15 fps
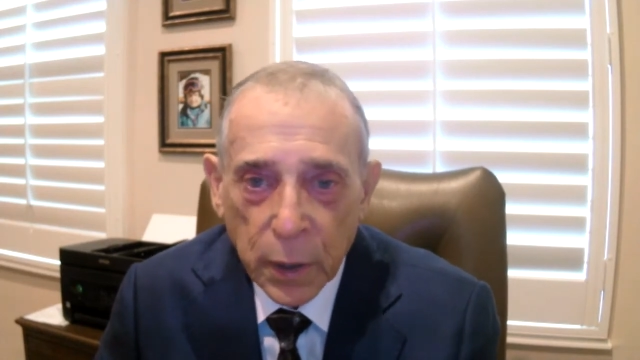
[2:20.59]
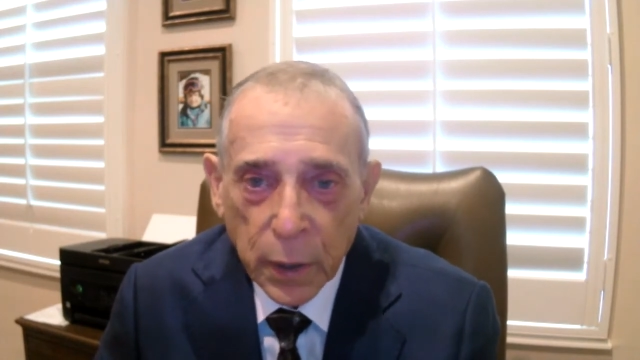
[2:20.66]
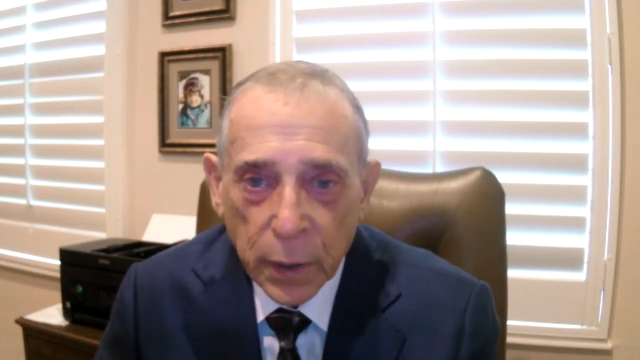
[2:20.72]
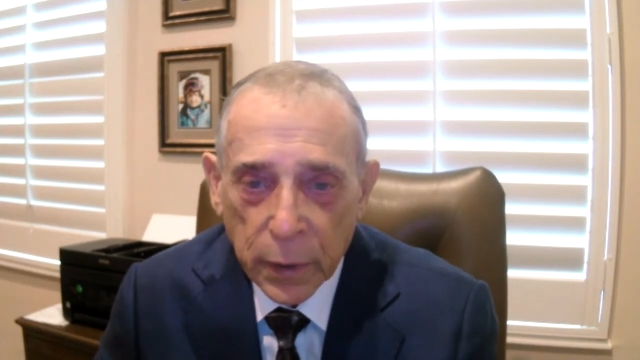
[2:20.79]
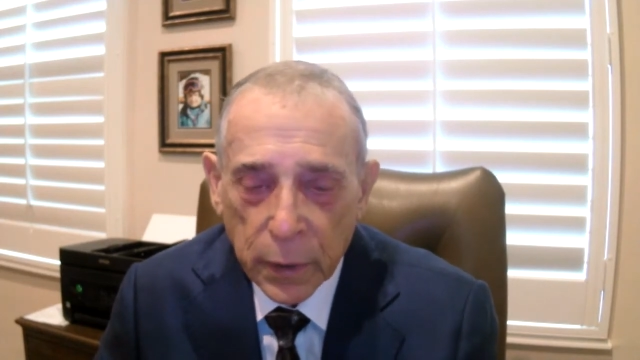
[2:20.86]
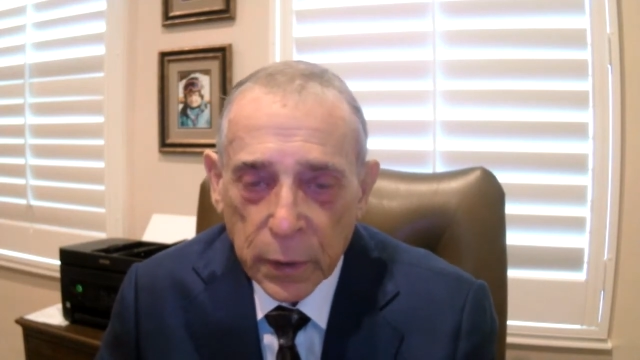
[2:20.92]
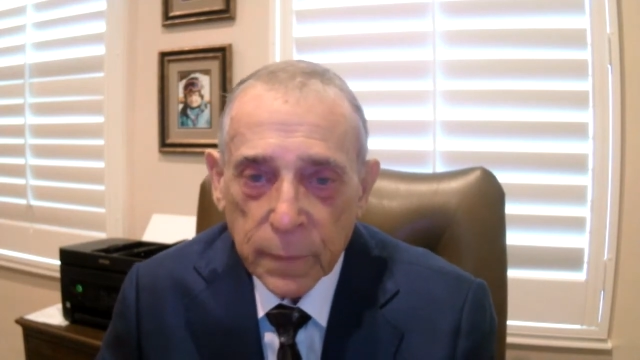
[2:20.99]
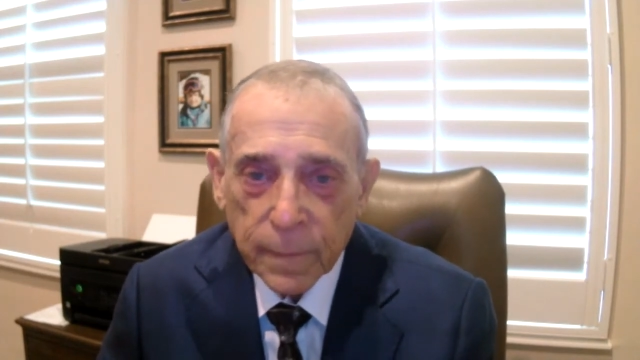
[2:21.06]

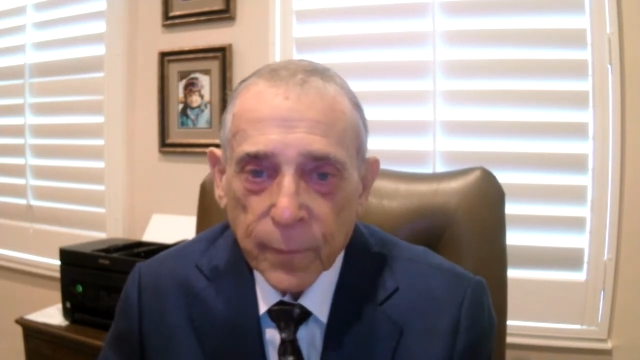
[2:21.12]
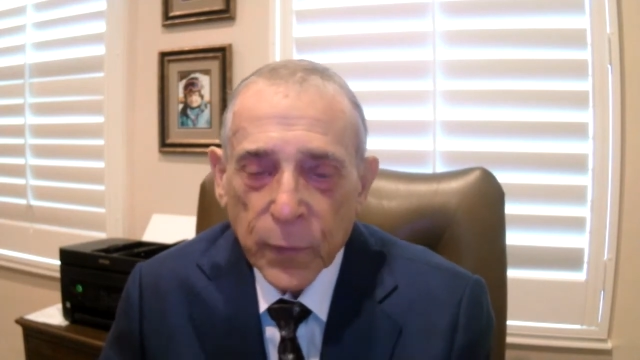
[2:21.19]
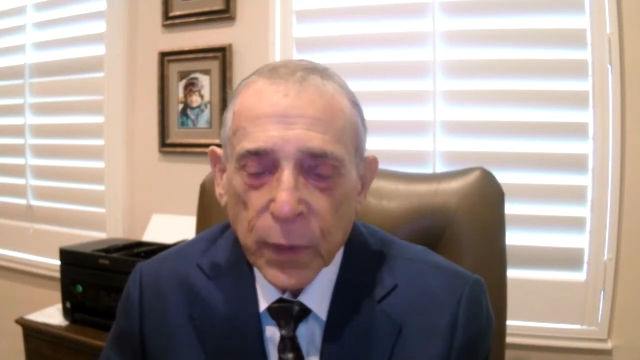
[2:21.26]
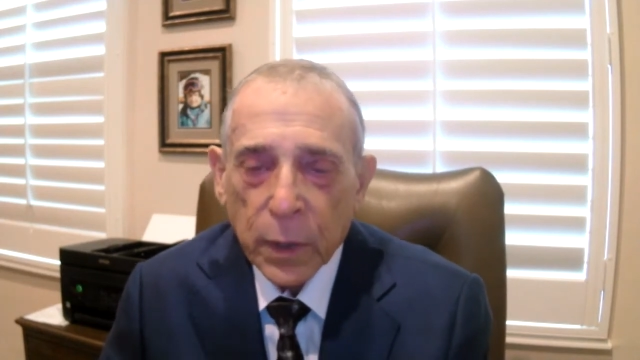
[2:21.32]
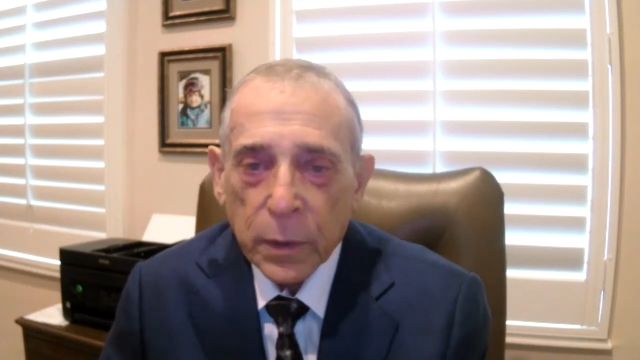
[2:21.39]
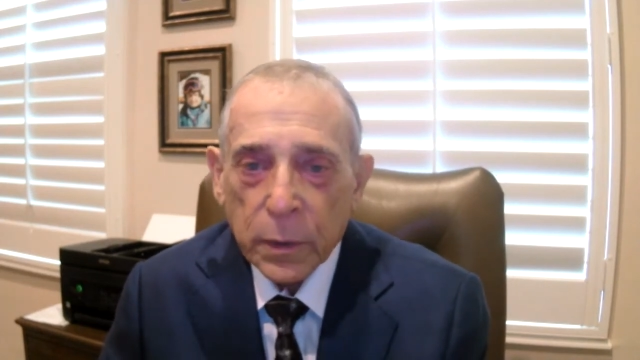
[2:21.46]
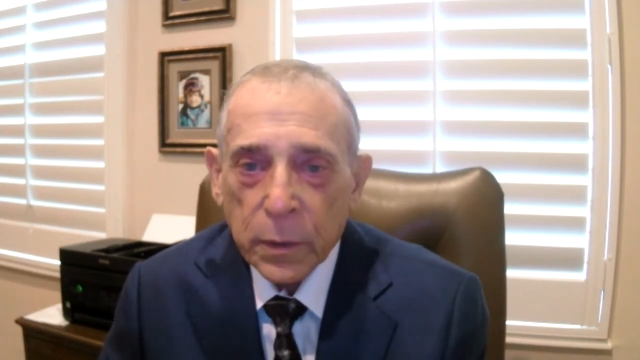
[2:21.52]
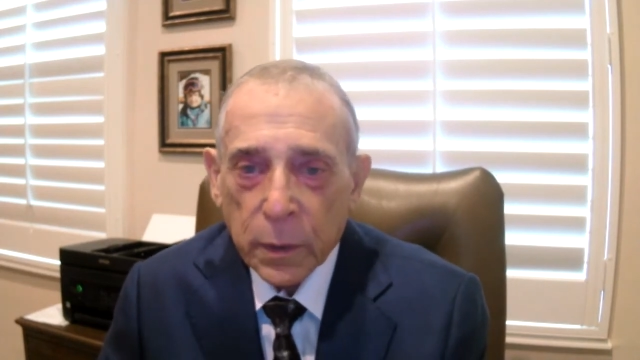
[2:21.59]
and
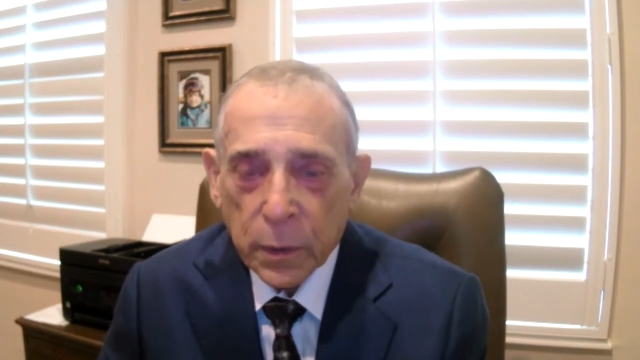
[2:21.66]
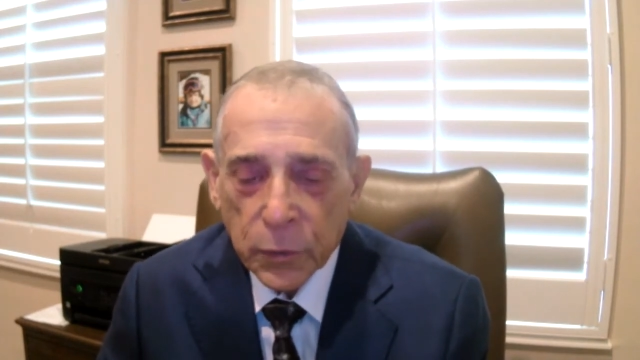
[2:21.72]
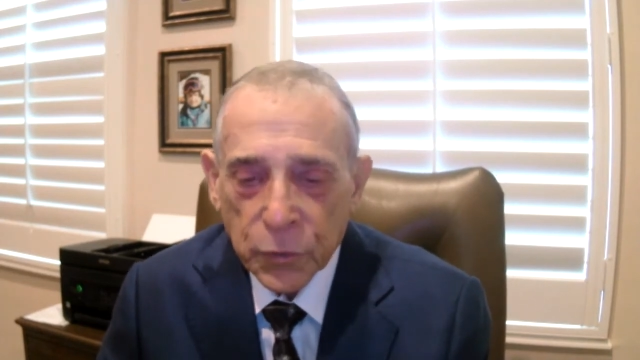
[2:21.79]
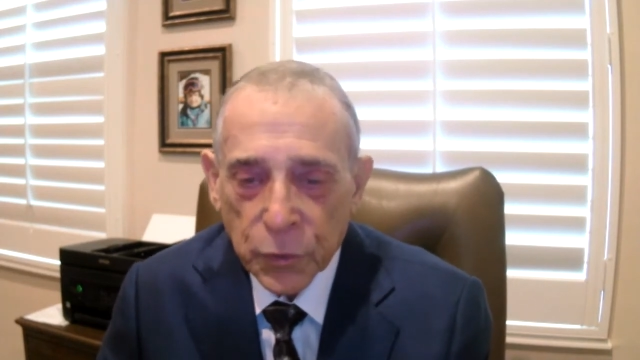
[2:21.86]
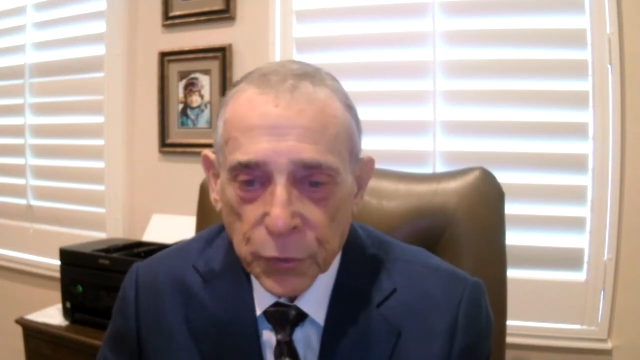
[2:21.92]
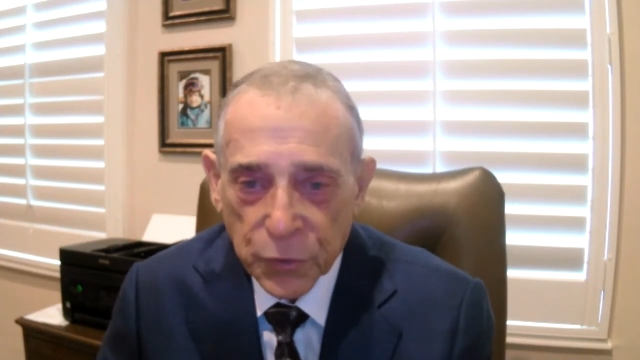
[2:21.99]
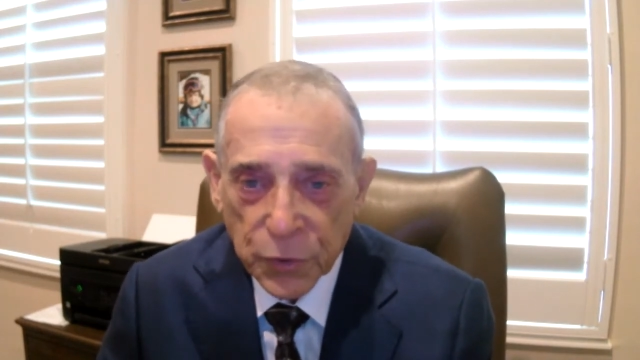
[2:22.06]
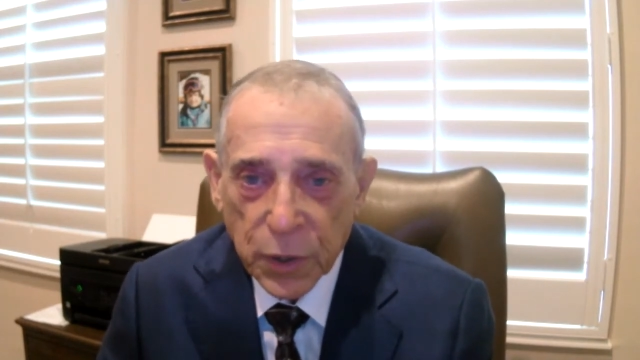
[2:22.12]

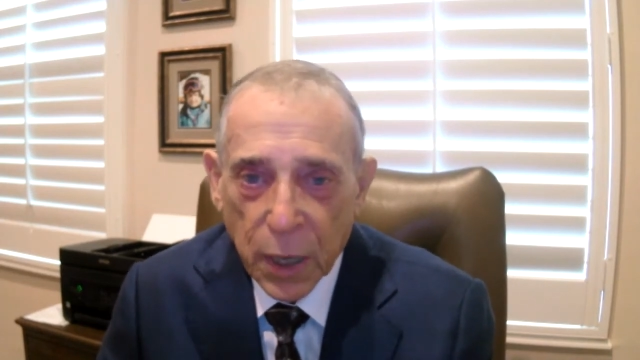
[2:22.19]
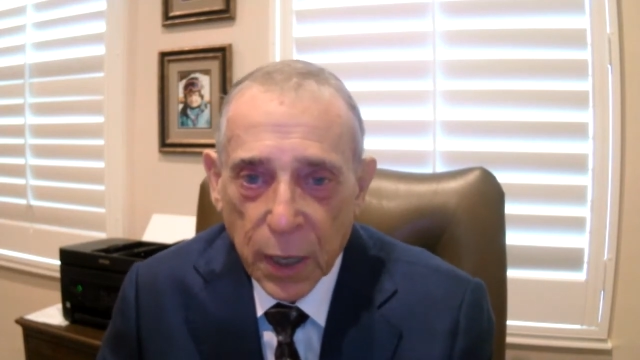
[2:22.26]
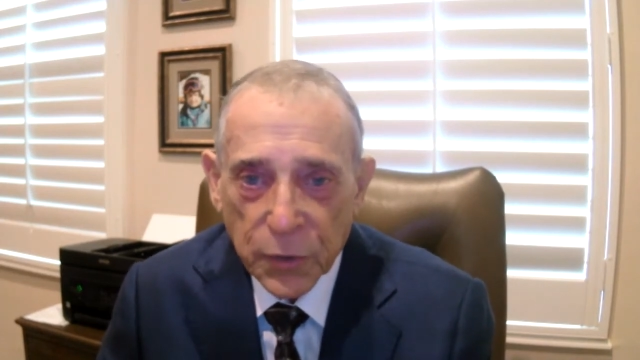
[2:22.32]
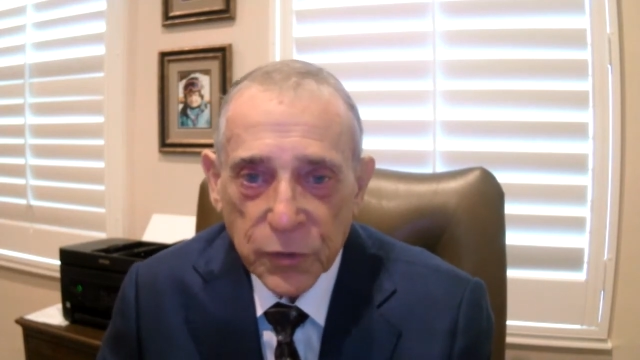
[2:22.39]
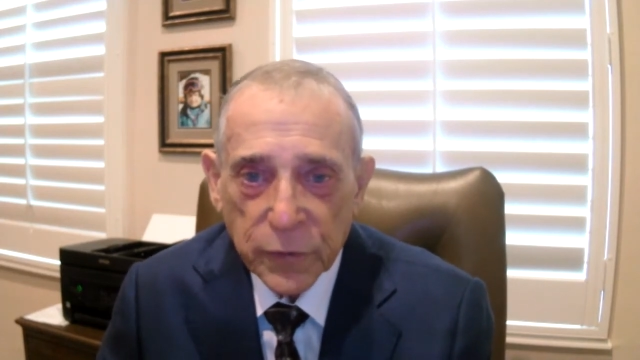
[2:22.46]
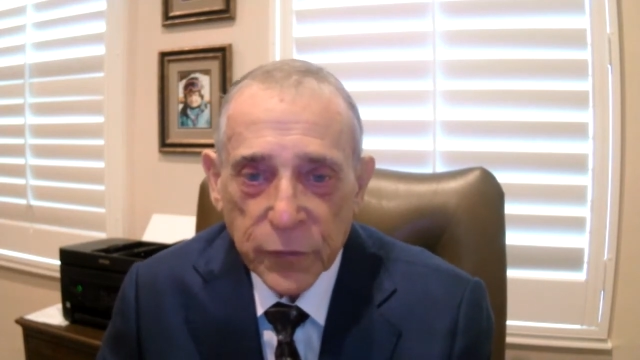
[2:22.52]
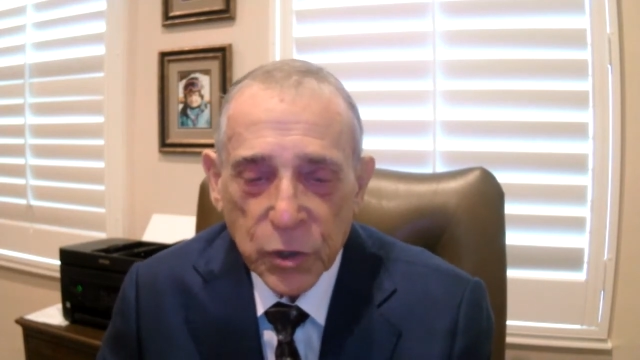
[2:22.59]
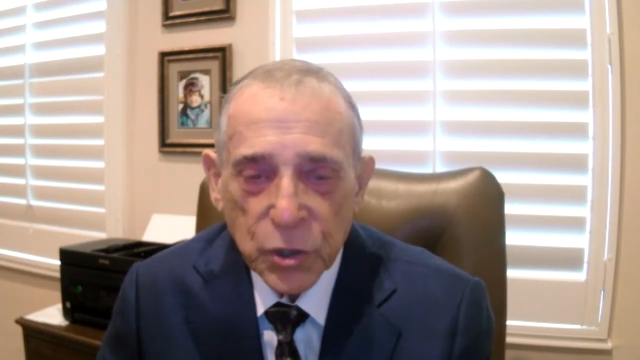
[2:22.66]
certain kinds
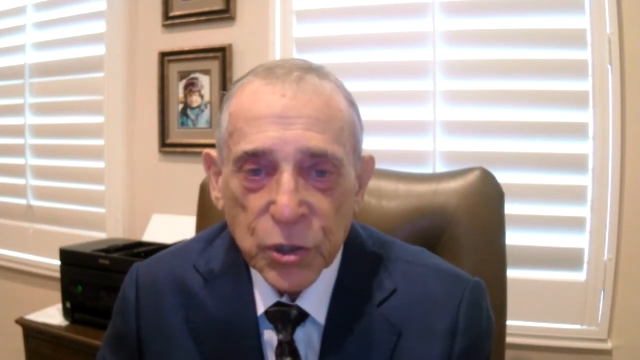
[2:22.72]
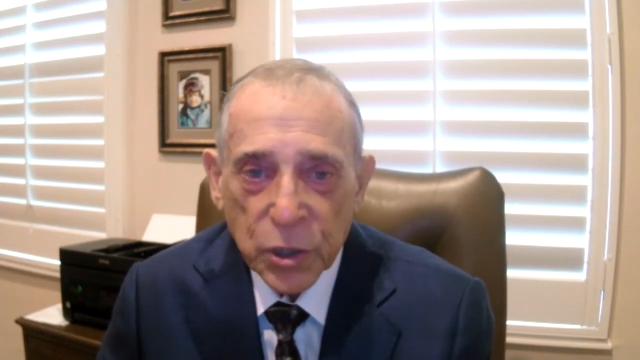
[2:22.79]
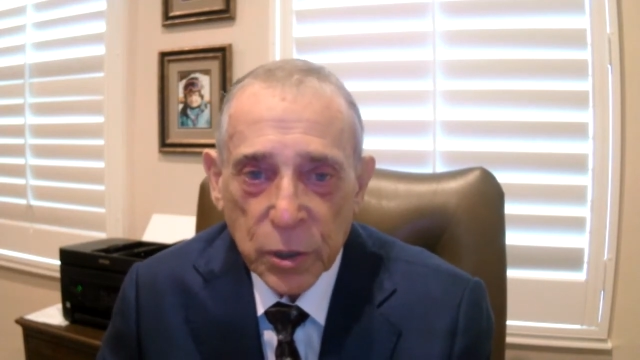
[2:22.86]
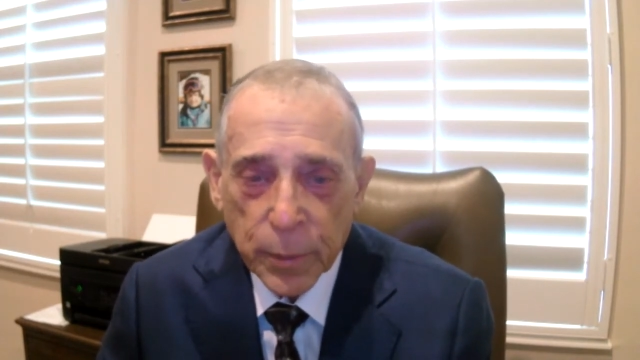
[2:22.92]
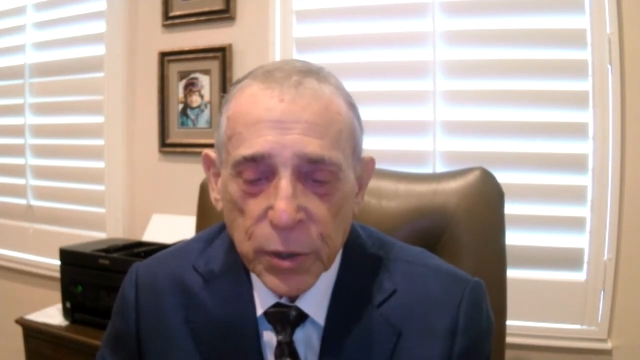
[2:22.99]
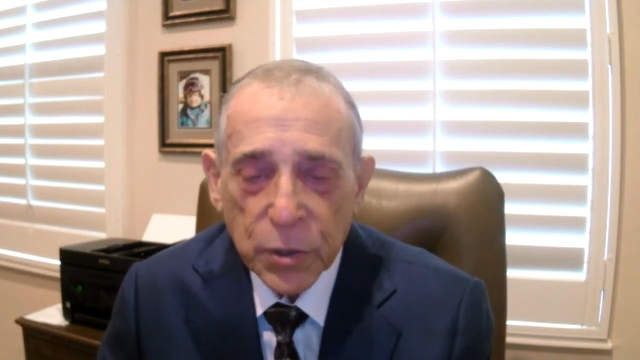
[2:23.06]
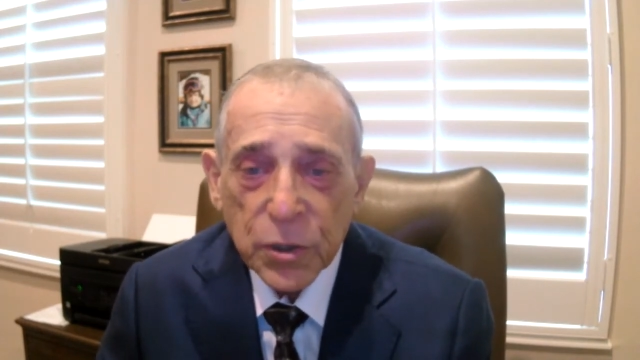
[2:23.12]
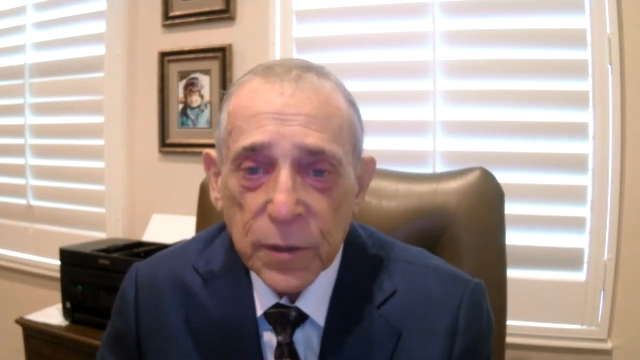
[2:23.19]
of
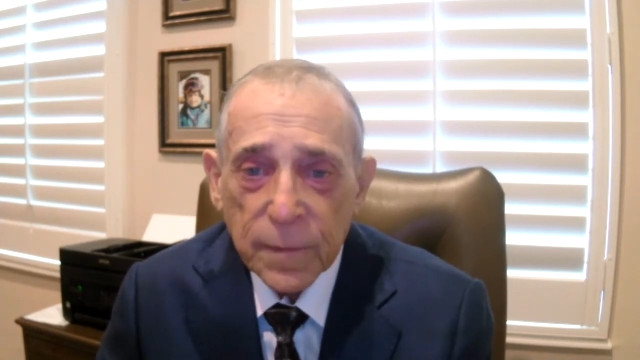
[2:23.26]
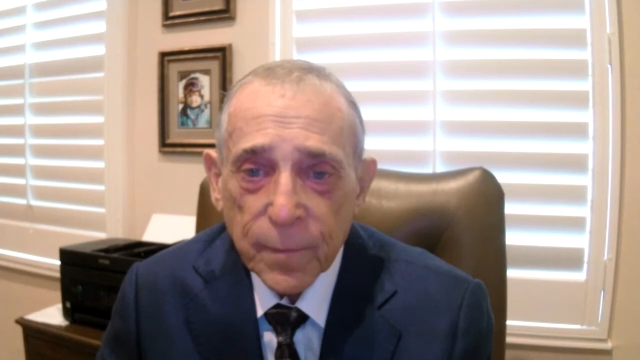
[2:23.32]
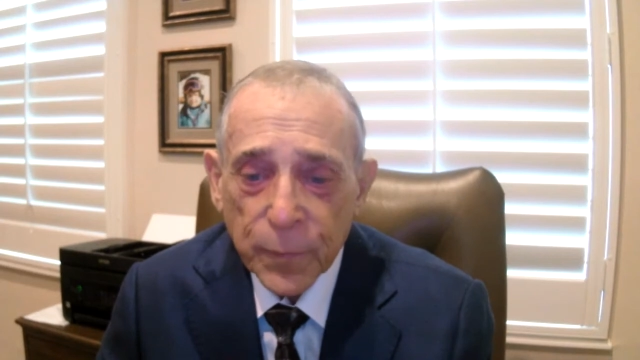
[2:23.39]
exhibits.